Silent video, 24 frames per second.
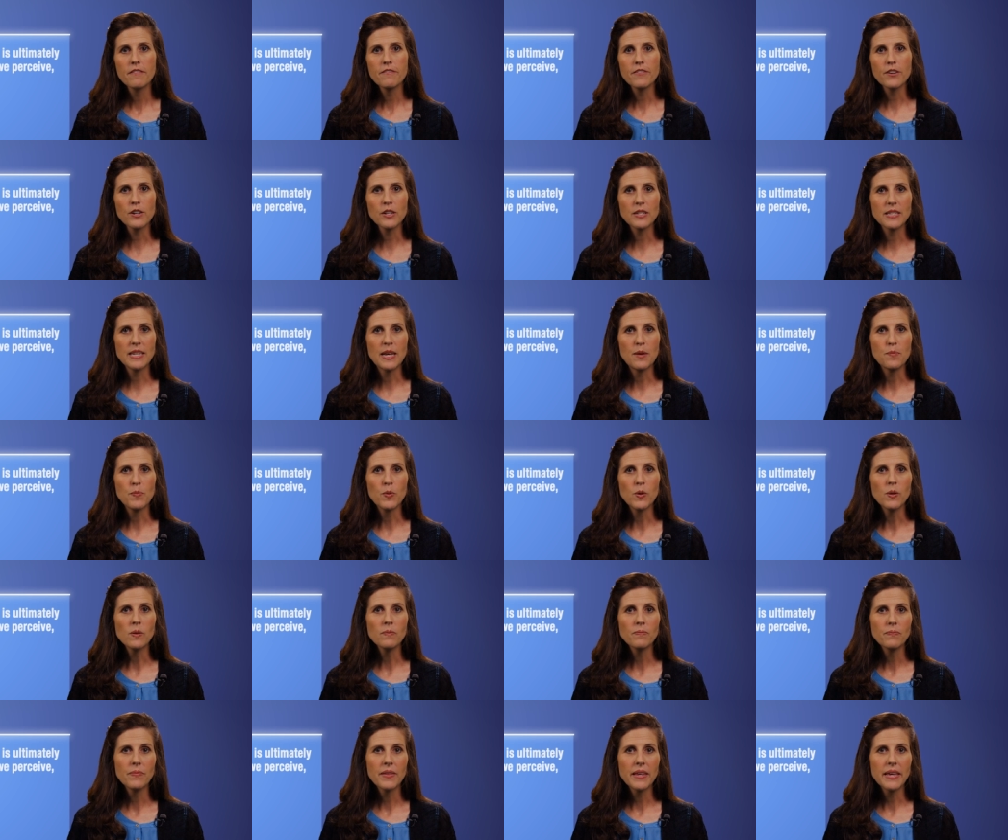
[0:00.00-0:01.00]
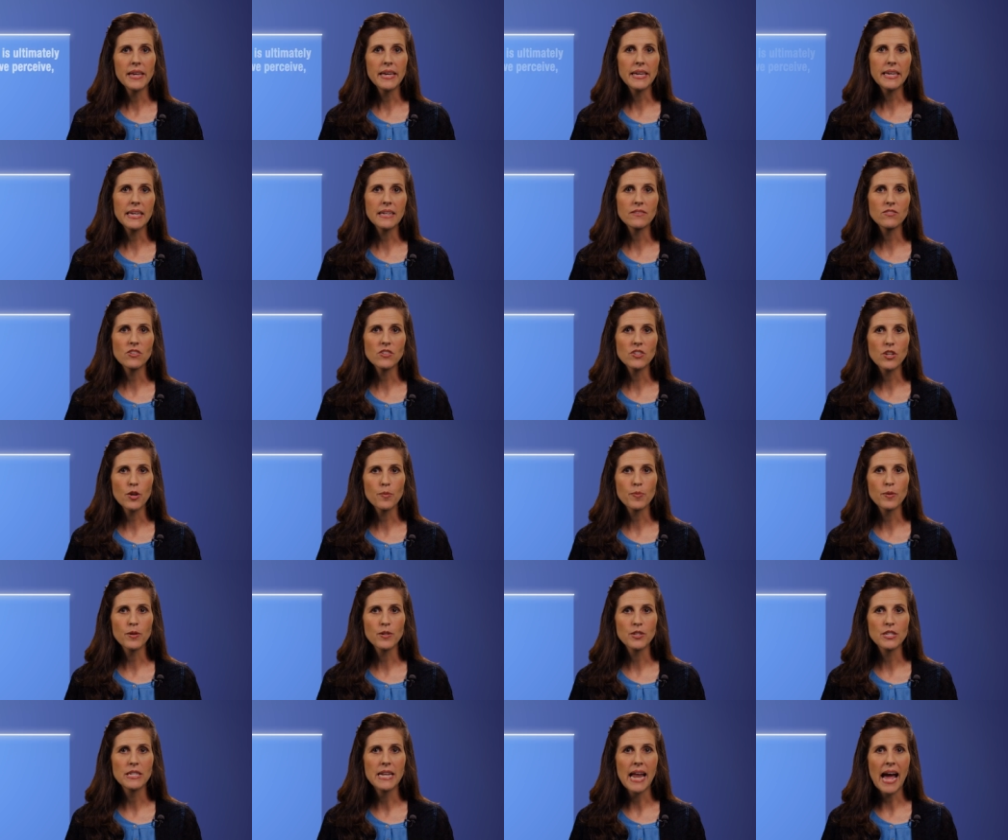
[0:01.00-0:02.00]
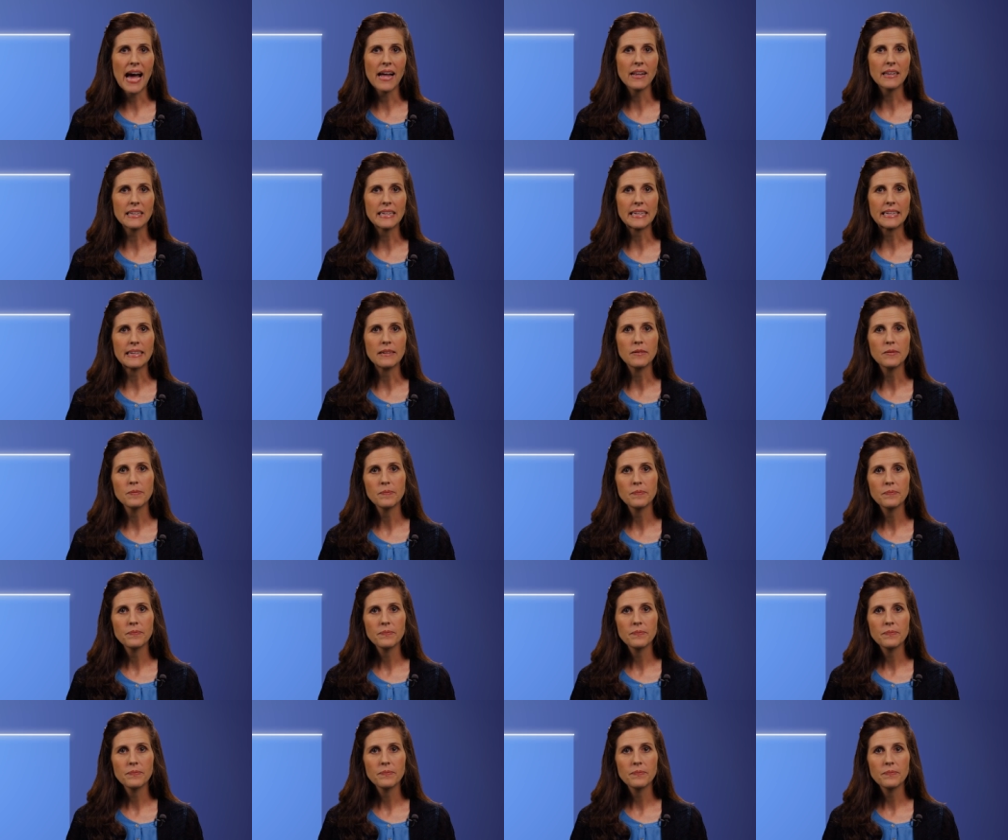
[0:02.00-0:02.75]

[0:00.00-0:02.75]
For example, it gives us our personality,